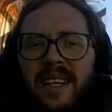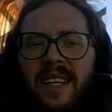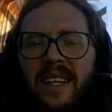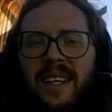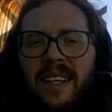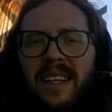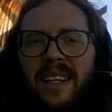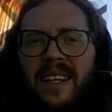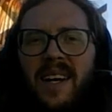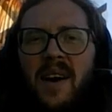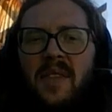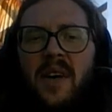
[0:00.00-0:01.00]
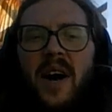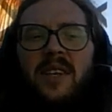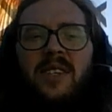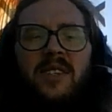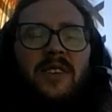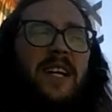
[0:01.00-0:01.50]
on the
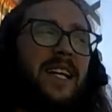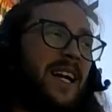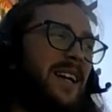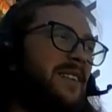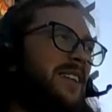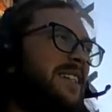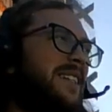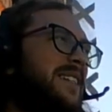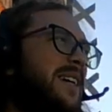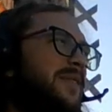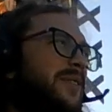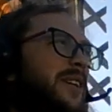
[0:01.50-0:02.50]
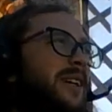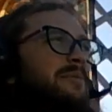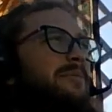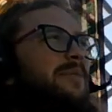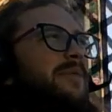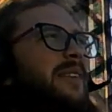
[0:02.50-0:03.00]
street. And I know that's a tough one. I'm
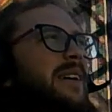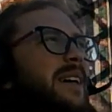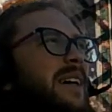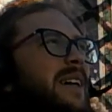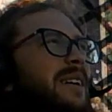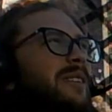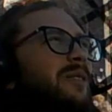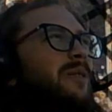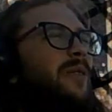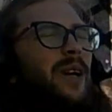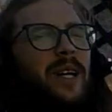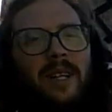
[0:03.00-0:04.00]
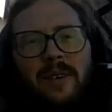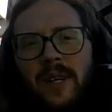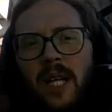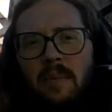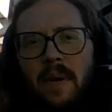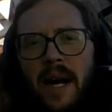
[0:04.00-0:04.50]
really,
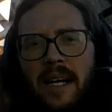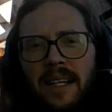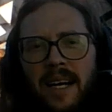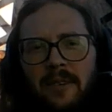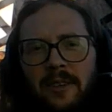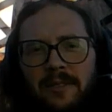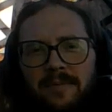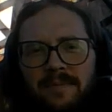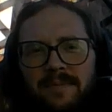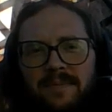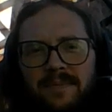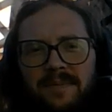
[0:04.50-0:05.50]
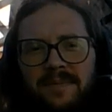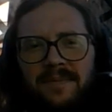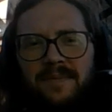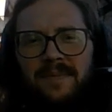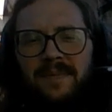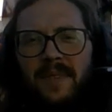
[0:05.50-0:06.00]
really bad at that one.
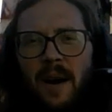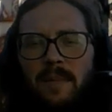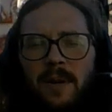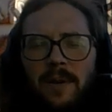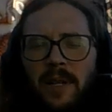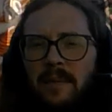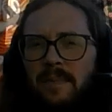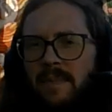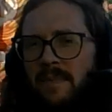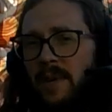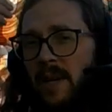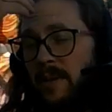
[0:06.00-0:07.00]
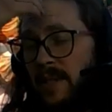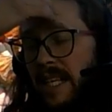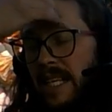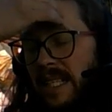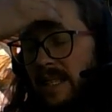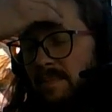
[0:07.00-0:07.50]
I've been really. It was
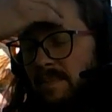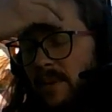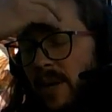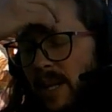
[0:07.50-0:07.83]
easy where I